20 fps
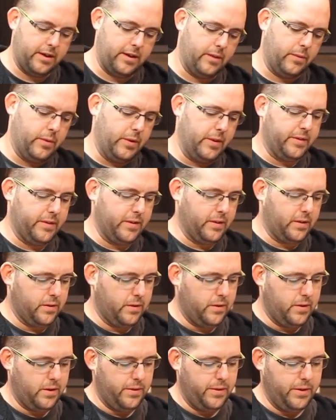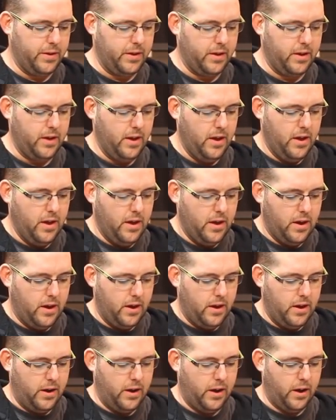what is it called? The
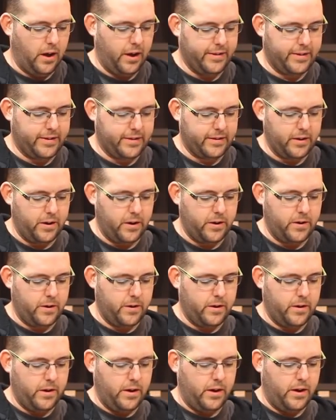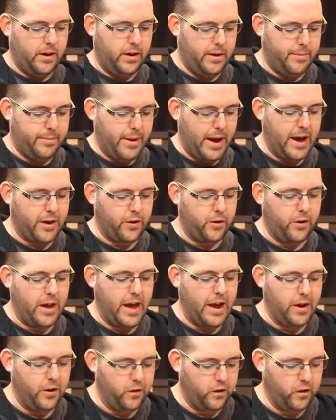High Star
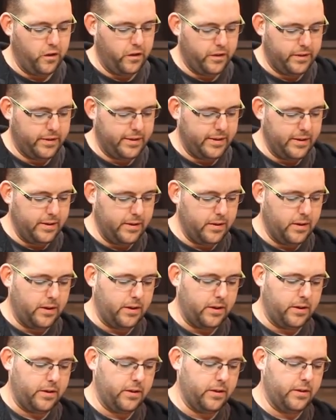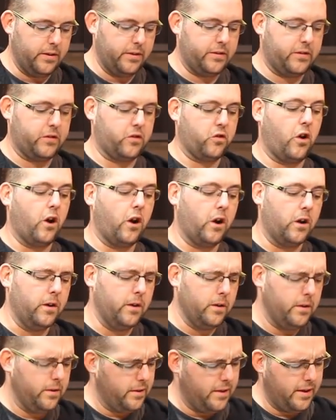Pattern Energy
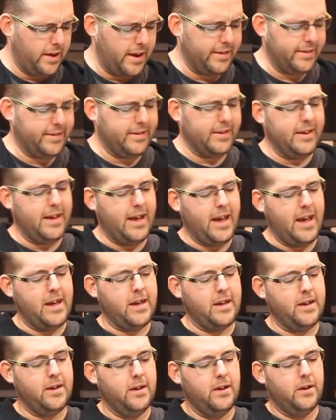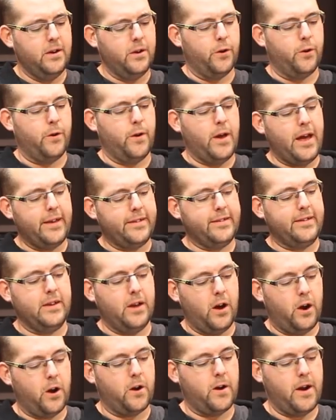Strar, S-T-A, or
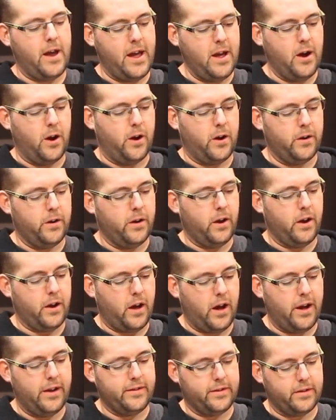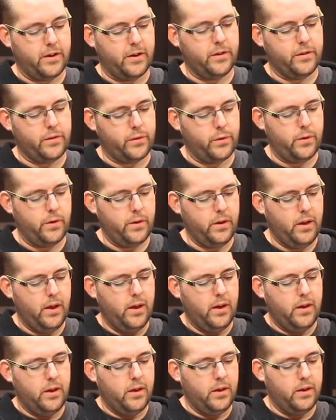S-T-R-A-R, not High Star, sorry.
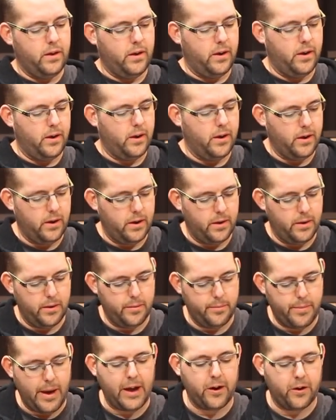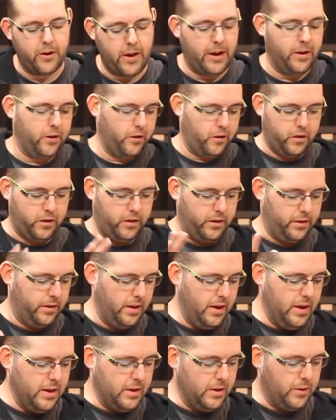Pattern energy
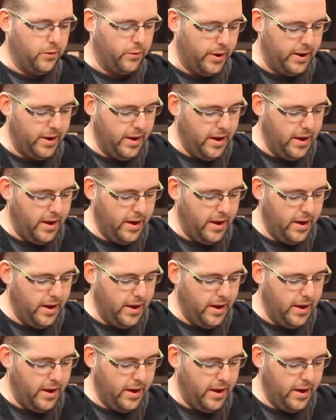shield. Either way,